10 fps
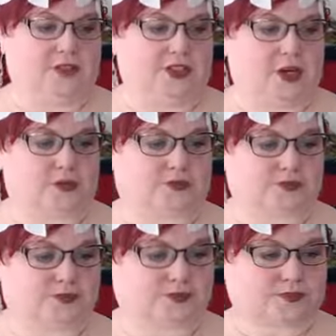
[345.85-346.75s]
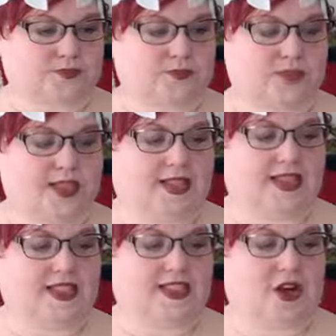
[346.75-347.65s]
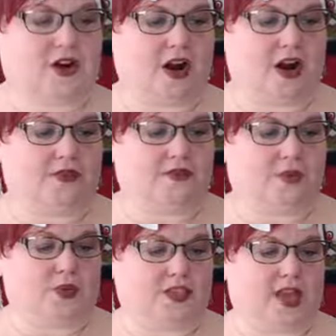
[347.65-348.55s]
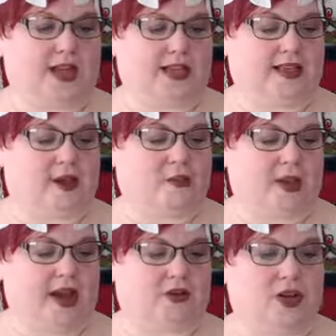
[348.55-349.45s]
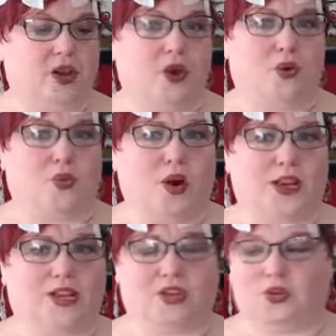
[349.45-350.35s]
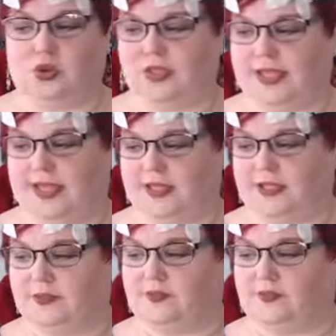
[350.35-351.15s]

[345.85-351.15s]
So let's start off with talking about what Yule is.